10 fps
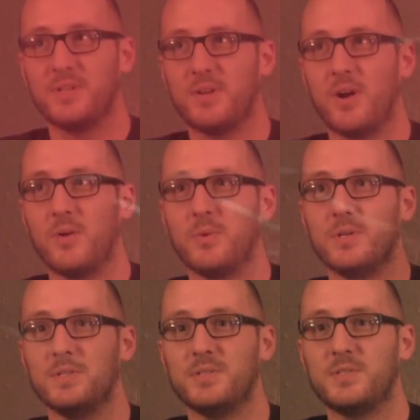guitar
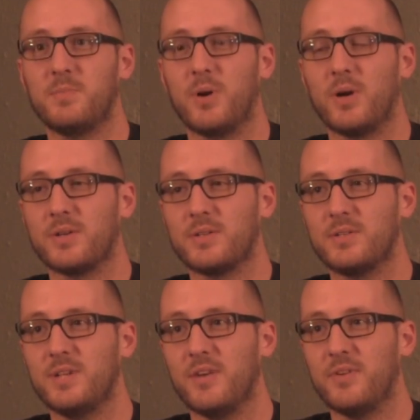was
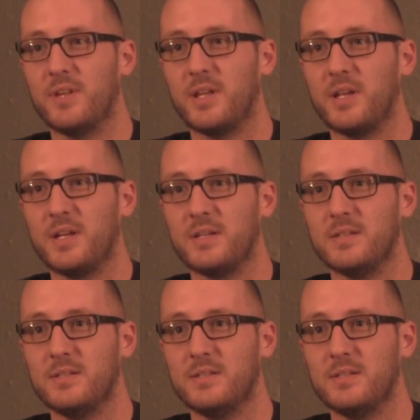sparked definitely